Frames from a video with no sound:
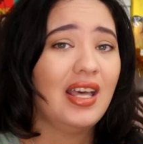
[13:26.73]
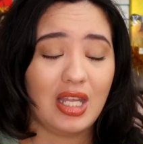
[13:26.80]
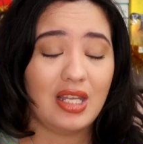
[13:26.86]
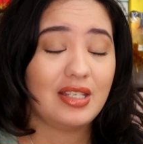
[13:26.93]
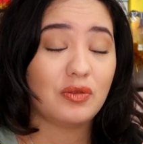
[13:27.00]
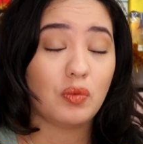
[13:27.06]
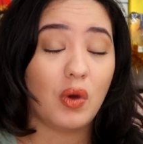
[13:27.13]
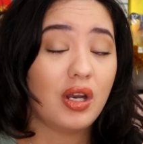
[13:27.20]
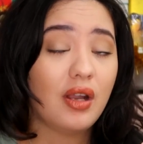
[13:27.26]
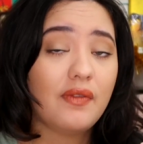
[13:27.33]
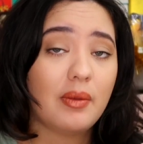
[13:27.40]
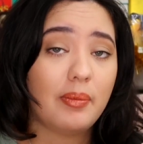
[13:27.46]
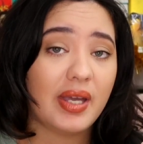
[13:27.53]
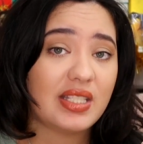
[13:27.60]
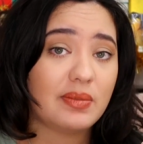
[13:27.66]
it's one of
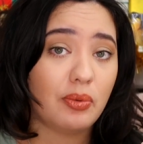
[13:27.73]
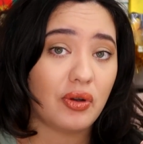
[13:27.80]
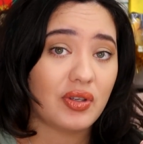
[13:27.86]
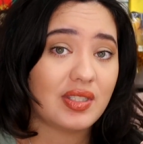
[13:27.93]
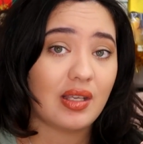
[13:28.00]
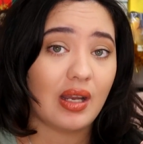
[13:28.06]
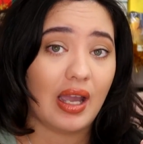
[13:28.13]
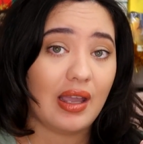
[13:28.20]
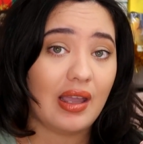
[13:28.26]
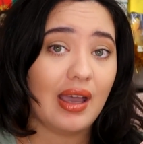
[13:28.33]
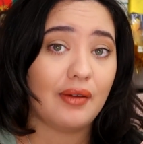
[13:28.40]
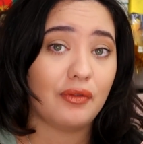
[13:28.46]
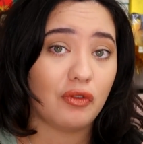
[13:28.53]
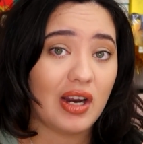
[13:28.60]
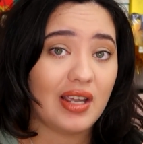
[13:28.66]
the best books that I
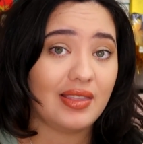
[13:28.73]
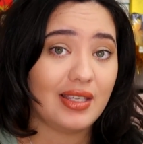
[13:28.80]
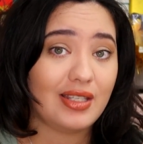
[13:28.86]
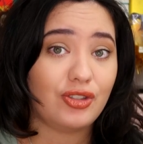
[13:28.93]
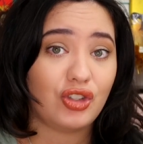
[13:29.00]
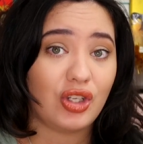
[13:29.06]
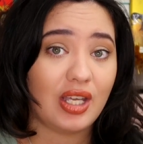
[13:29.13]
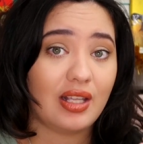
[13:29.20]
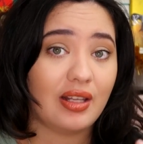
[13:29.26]
have read this year.